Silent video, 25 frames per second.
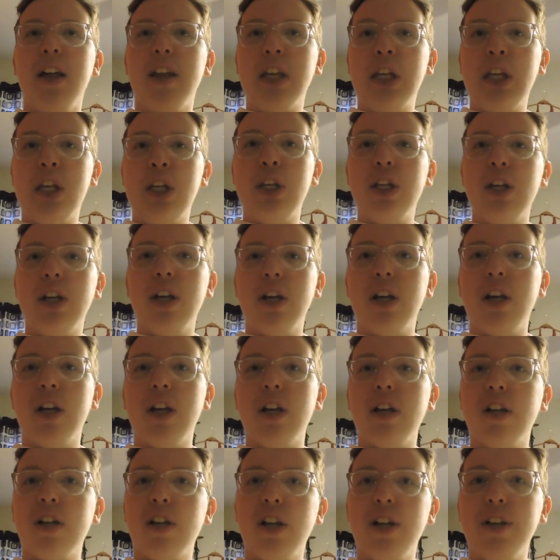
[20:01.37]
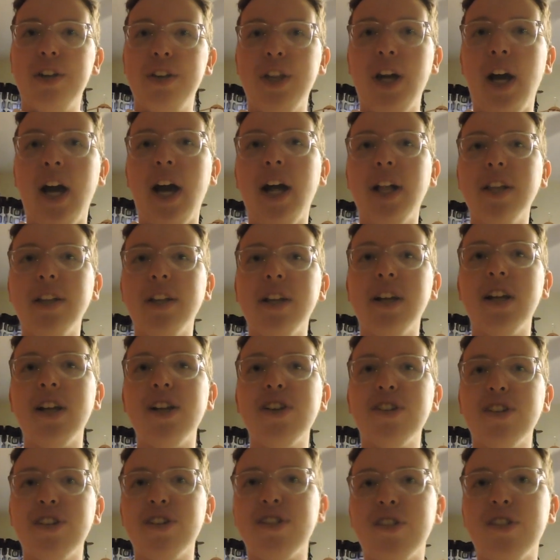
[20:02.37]
the
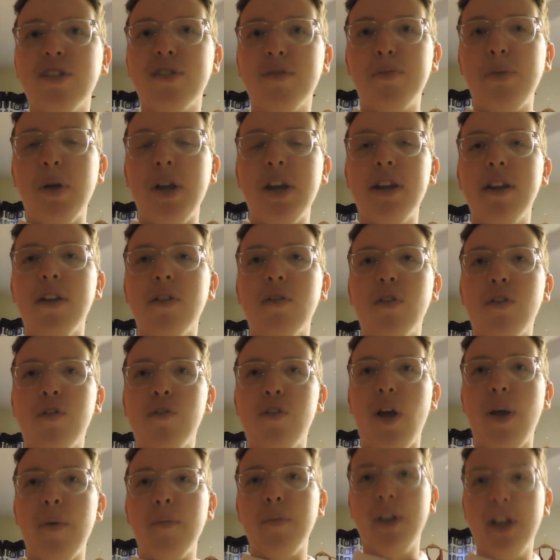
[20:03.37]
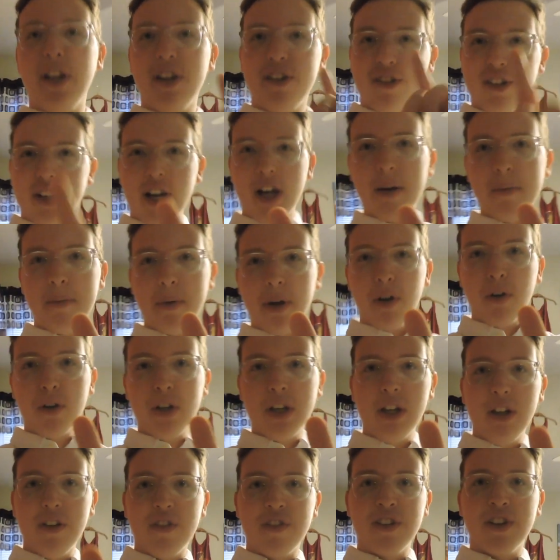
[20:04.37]
holidays is to spend it with family. It's not about
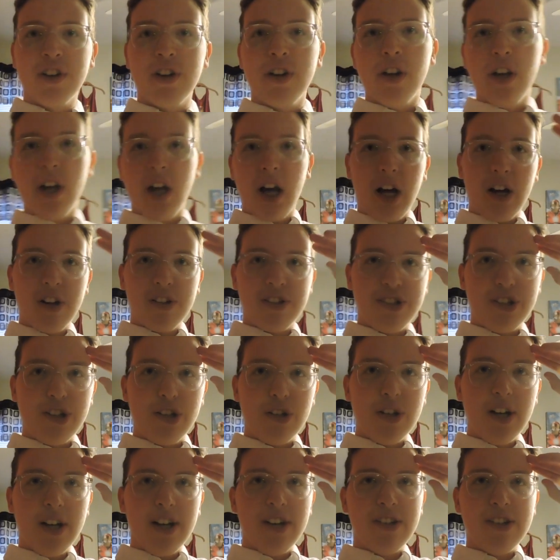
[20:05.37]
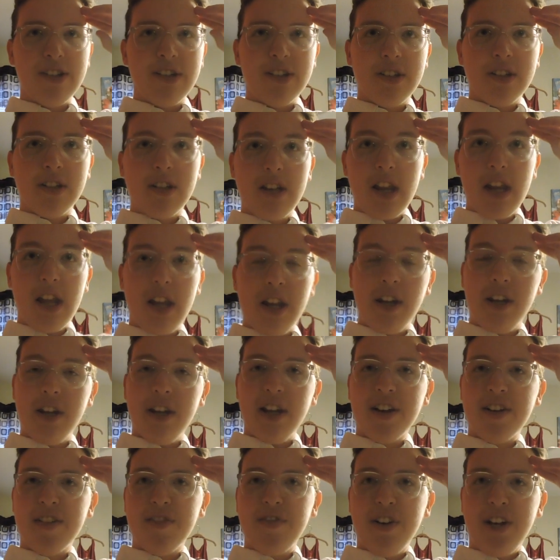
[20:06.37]
gifts. I'll see you guys in the
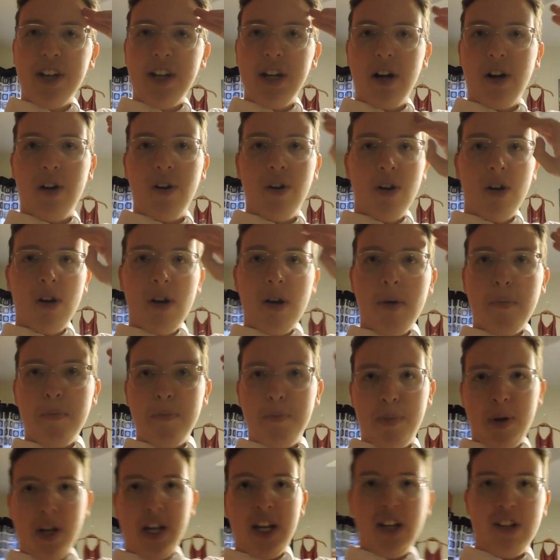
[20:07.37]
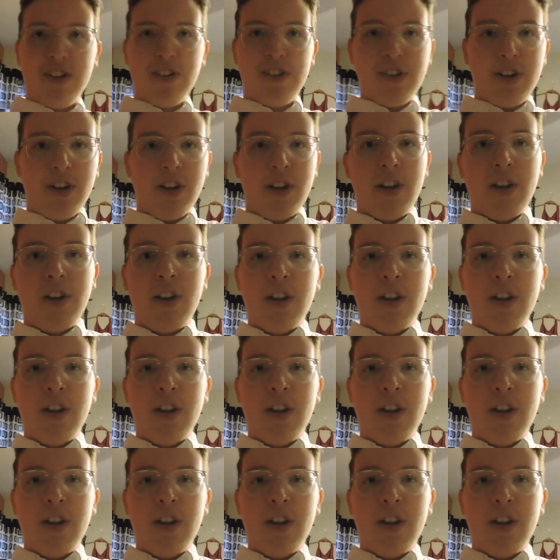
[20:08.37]
next video. Peace.